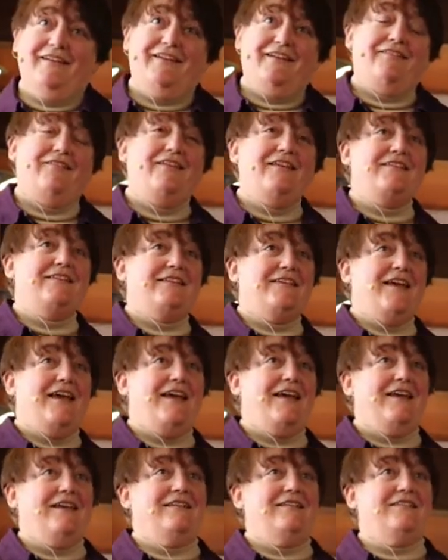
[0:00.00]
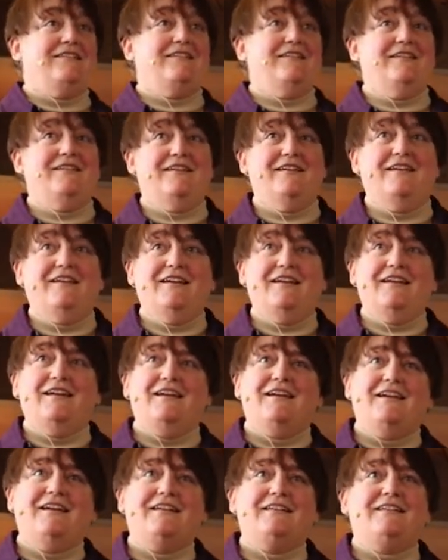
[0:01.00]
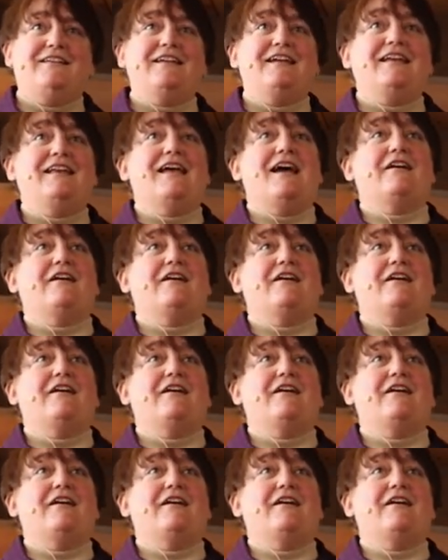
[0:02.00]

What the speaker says: in this case, digging